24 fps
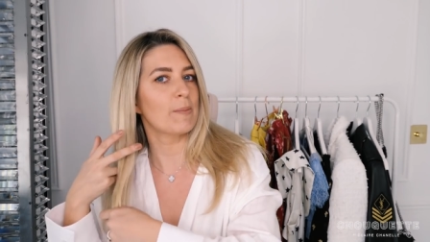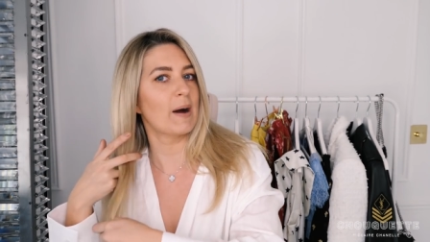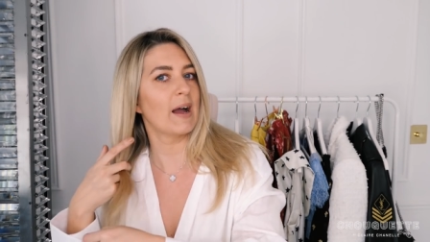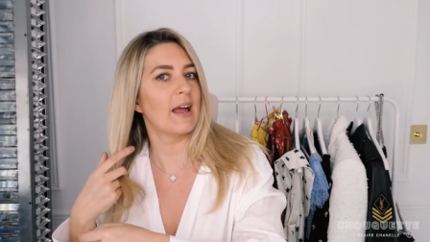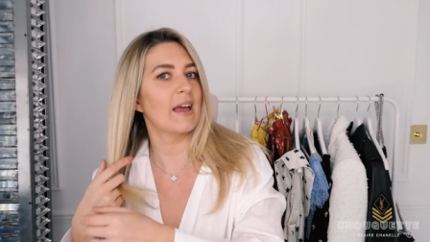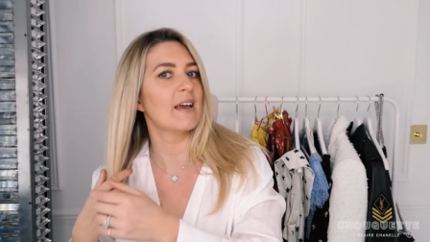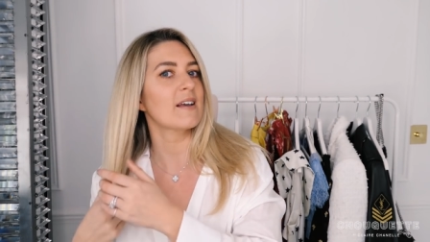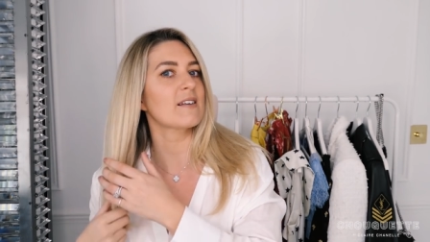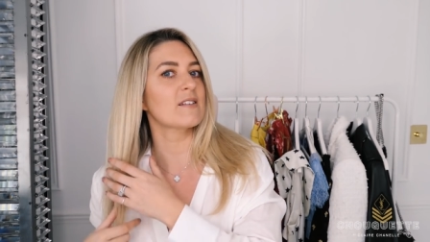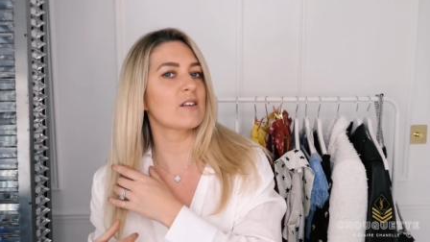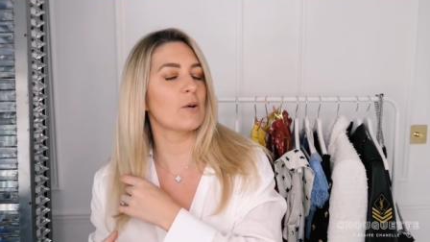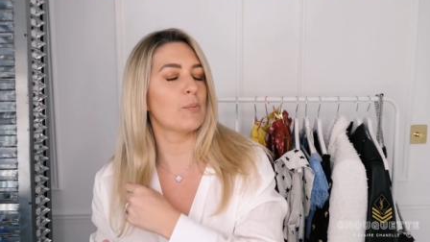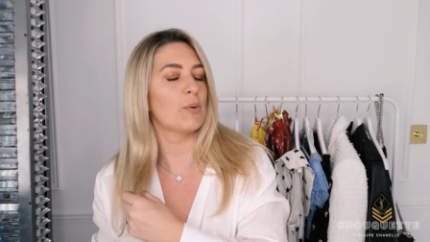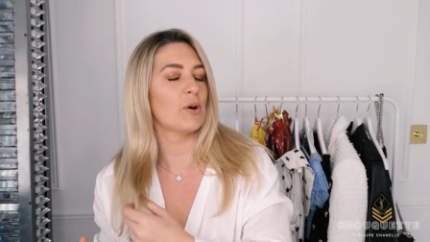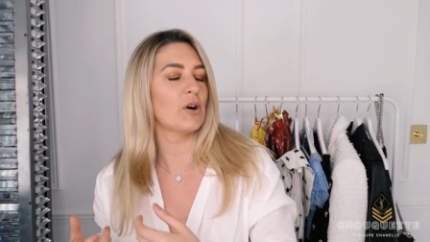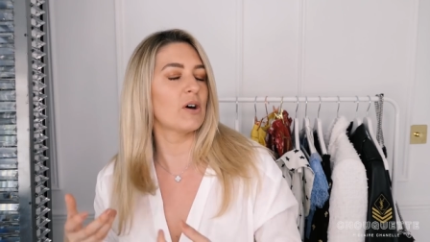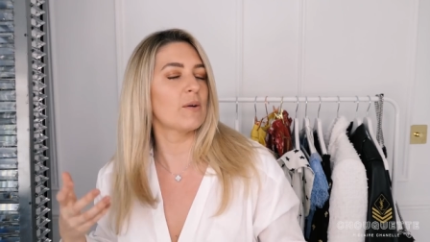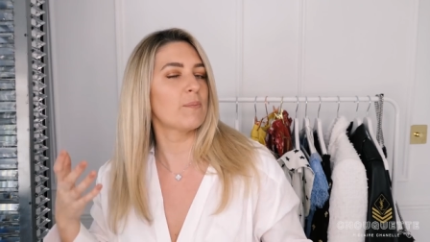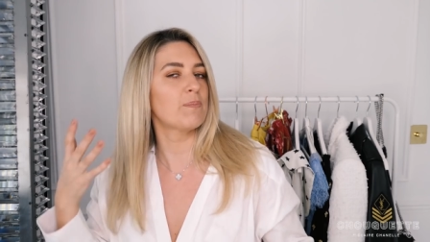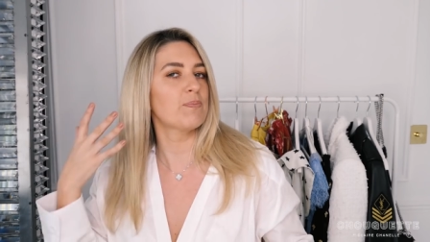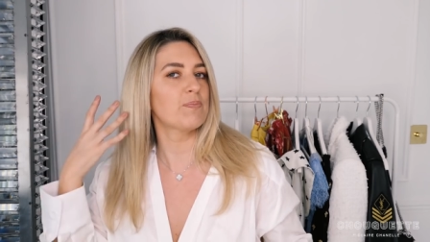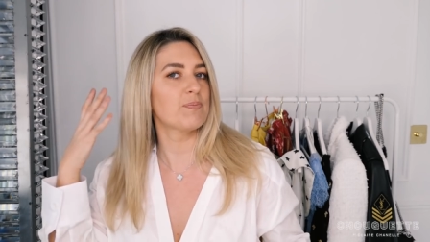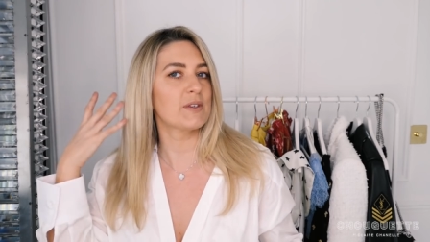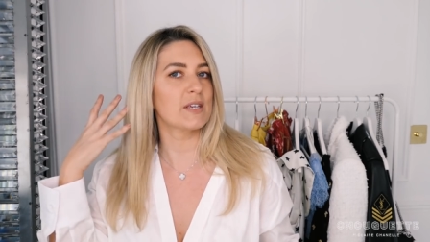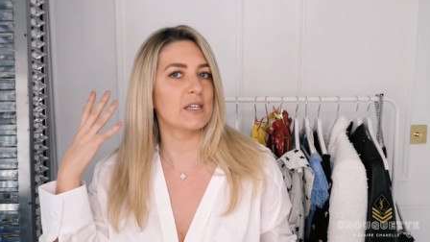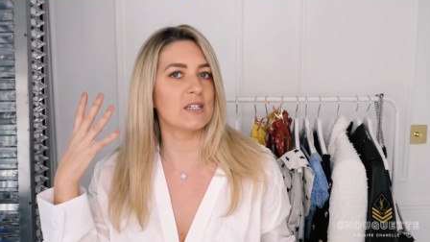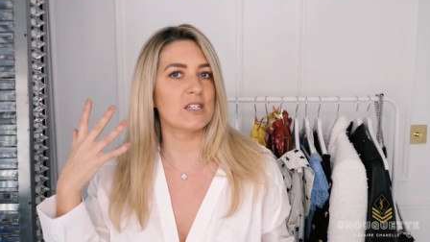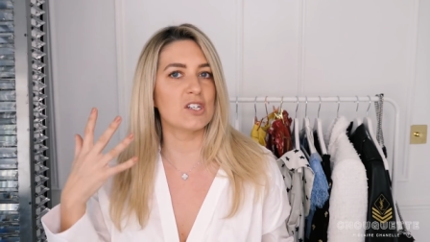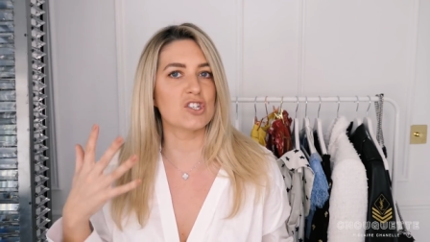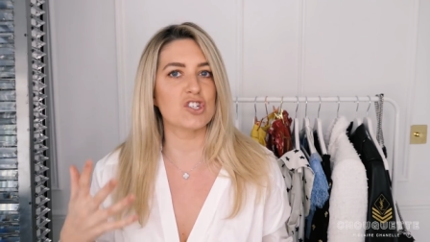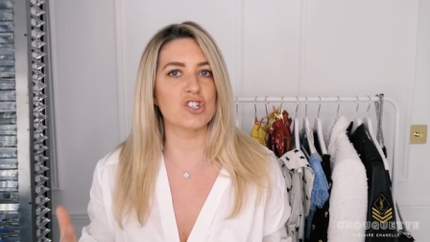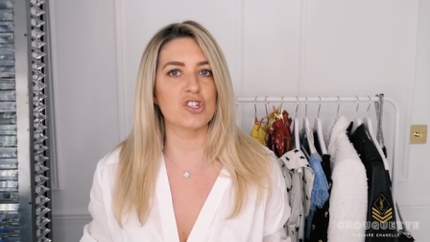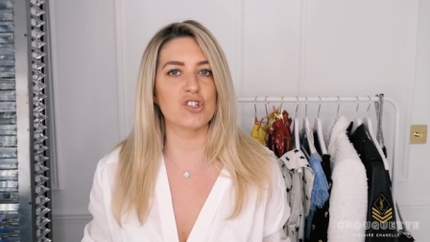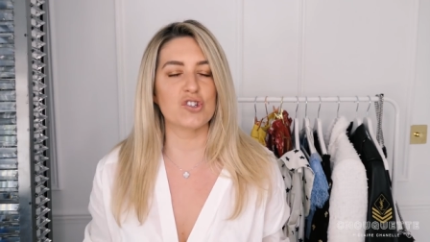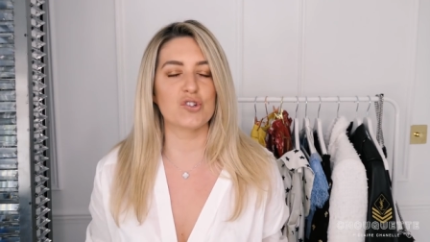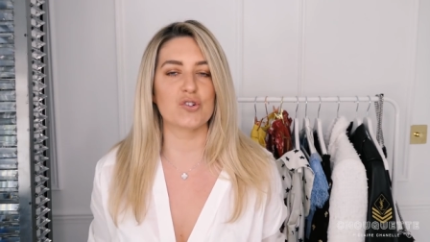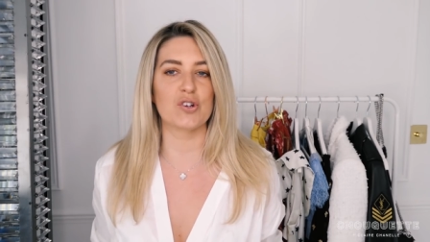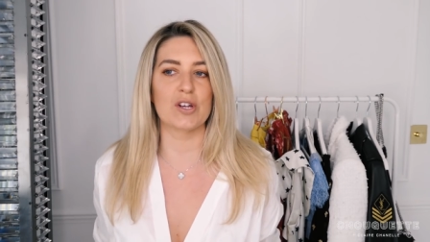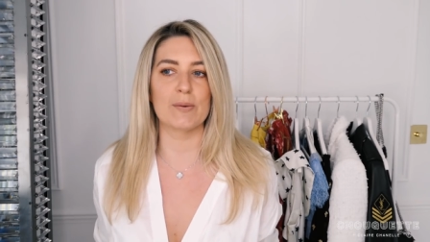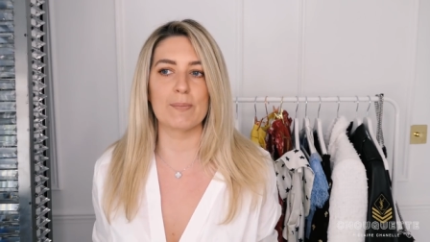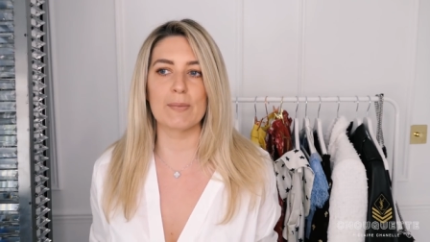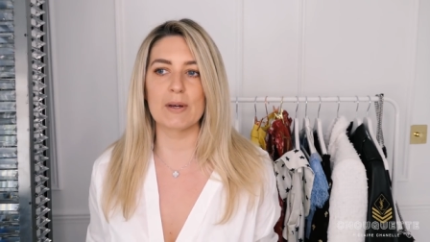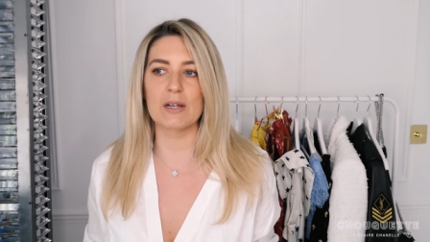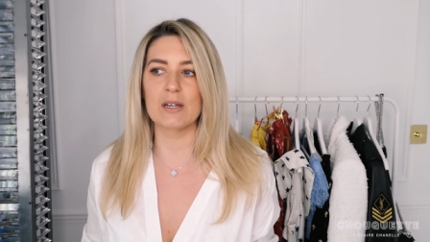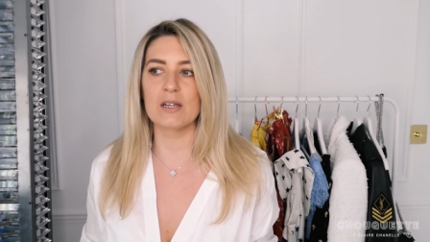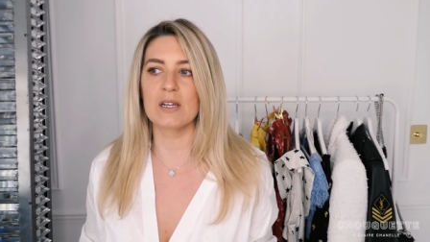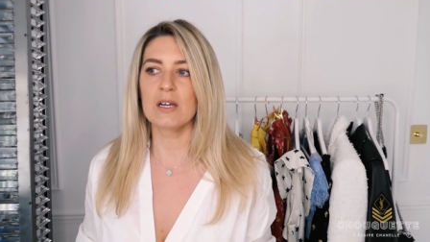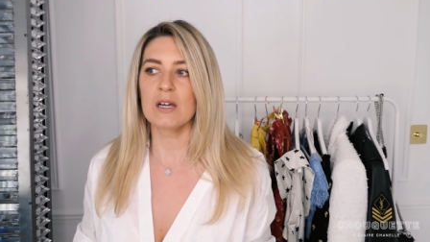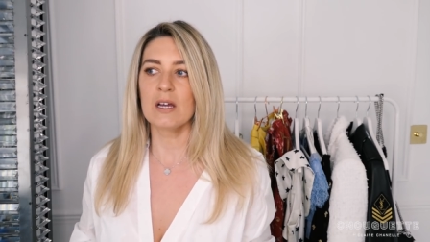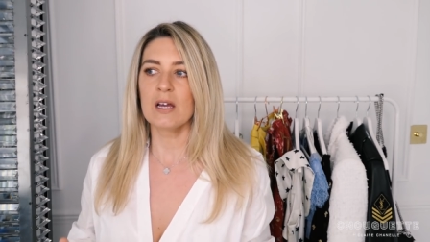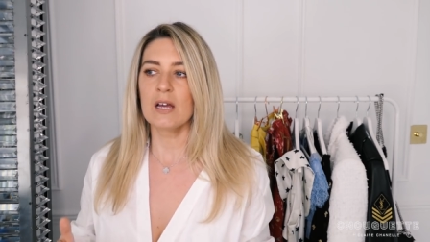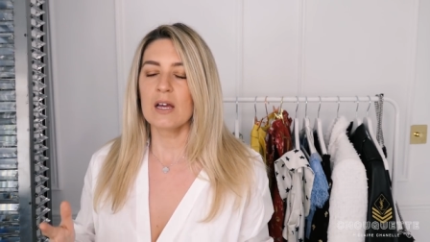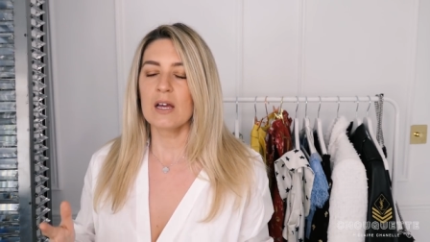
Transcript: in my hair because I put a conditioning treatment